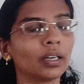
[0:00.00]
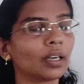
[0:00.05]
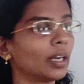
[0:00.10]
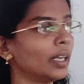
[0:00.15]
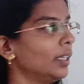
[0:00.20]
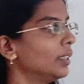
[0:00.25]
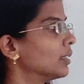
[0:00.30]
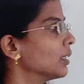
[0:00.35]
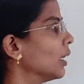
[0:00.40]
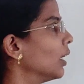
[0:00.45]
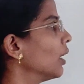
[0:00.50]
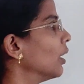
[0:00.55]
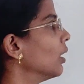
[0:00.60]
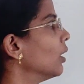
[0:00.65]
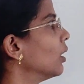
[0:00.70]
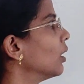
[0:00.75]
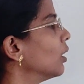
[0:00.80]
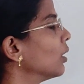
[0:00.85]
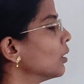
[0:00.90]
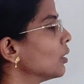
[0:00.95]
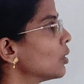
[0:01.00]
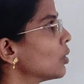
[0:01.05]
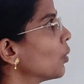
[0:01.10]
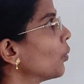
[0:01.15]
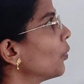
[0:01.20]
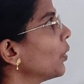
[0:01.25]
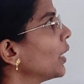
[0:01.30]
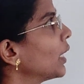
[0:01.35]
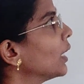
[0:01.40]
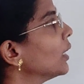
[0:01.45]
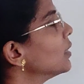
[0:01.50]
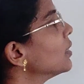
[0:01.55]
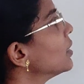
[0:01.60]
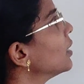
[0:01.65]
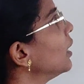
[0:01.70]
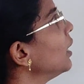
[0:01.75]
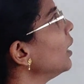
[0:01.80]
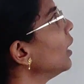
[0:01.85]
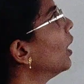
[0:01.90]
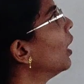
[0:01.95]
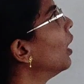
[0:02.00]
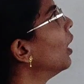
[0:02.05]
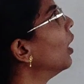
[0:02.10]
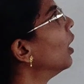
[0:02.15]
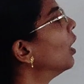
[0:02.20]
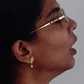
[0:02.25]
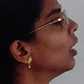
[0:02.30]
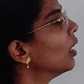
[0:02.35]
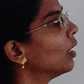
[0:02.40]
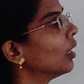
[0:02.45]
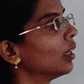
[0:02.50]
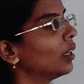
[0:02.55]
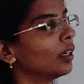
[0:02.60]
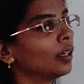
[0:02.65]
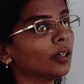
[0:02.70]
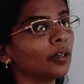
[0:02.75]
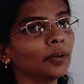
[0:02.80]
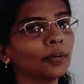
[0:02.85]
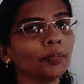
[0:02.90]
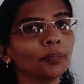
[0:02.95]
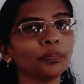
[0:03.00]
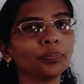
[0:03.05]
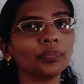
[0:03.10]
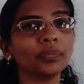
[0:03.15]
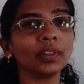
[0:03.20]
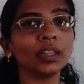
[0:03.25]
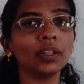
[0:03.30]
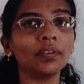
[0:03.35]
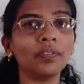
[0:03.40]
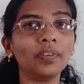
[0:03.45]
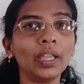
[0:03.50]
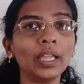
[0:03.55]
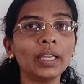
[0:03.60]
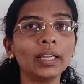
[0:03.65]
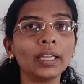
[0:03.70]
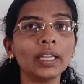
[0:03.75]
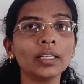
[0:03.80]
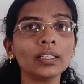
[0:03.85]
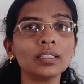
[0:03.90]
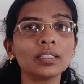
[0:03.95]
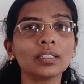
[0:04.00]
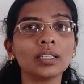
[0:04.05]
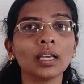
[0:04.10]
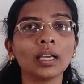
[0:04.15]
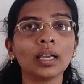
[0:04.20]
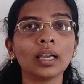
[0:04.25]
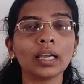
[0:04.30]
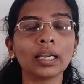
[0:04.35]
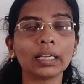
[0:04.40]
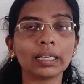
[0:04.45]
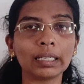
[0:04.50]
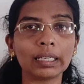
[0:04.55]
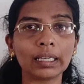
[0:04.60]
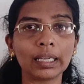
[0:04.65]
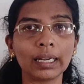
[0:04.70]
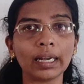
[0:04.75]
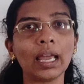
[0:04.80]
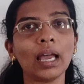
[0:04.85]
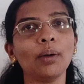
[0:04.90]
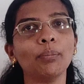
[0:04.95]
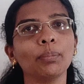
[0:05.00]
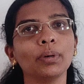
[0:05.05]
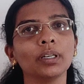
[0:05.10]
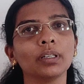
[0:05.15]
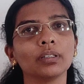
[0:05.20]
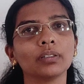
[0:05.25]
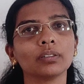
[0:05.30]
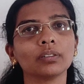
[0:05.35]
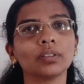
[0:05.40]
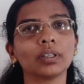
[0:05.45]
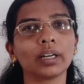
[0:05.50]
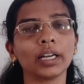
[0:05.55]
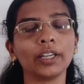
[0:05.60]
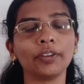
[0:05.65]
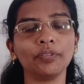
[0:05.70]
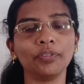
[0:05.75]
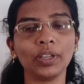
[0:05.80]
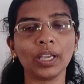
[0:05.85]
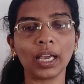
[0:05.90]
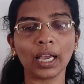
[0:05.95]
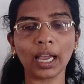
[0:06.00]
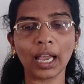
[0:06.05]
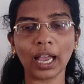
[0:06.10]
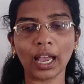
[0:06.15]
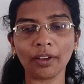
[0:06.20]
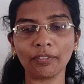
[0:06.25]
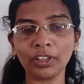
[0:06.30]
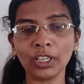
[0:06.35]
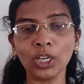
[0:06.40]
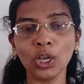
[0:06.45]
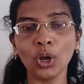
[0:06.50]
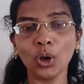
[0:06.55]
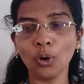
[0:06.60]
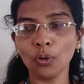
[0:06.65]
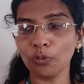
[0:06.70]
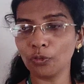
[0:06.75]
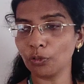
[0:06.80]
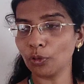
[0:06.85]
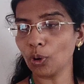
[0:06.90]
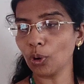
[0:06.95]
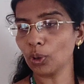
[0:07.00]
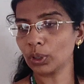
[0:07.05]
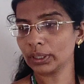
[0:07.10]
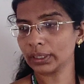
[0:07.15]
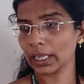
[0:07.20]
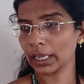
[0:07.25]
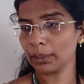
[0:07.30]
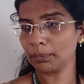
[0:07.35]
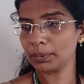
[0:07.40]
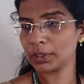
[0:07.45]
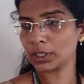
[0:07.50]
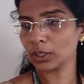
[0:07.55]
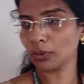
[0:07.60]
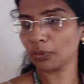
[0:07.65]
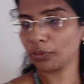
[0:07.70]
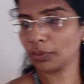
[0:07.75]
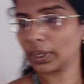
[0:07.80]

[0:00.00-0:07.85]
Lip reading: right? So we can see the various grammar, right? We are having 4 types of